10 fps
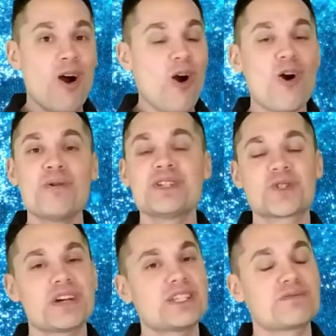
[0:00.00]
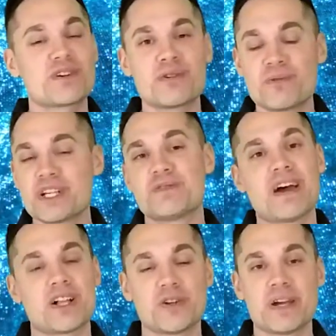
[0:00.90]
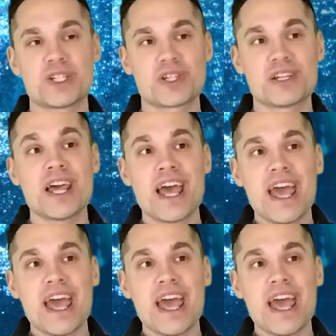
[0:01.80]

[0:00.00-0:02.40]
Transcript: always trades for a rich valuation,